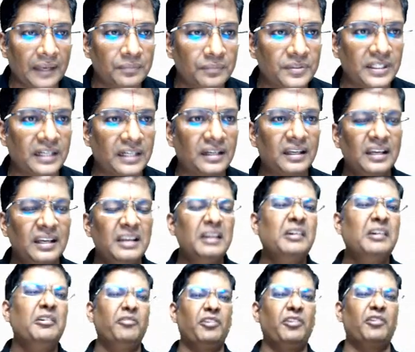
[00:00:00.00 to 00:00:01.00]
EAMCET?
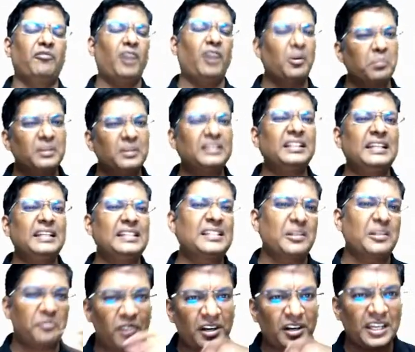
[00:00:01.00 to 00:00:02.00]
For 1 month it is
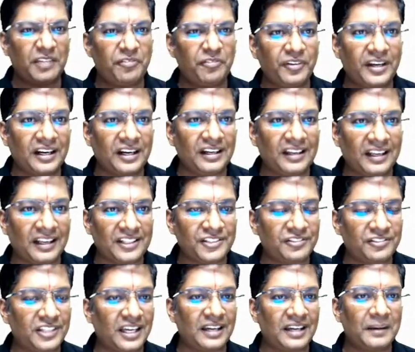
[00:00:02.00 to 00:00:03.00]
somewhat difficult,
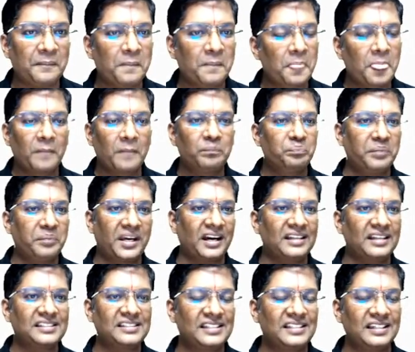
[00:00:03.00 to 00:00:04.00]
Ashwita,
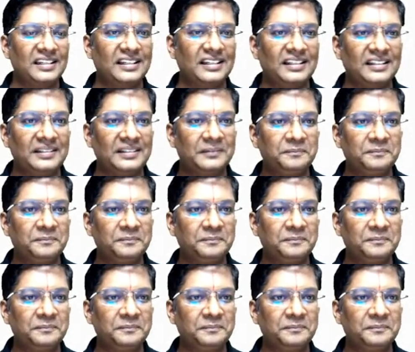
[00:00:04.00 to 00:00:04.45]
because 3